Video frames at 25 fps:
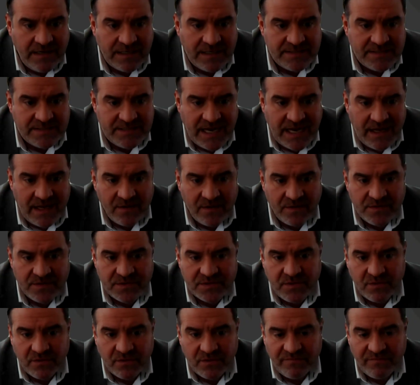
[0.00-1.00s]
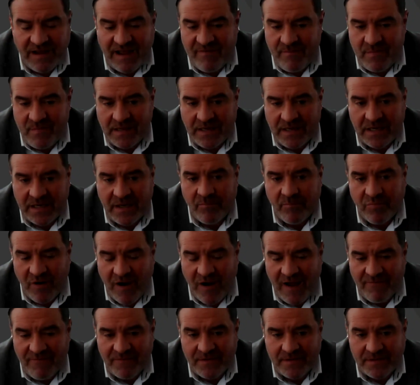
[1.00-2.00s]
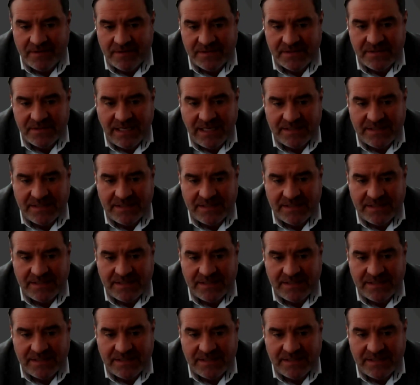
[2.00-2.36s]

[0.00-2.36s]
in sales or 5 million in profits.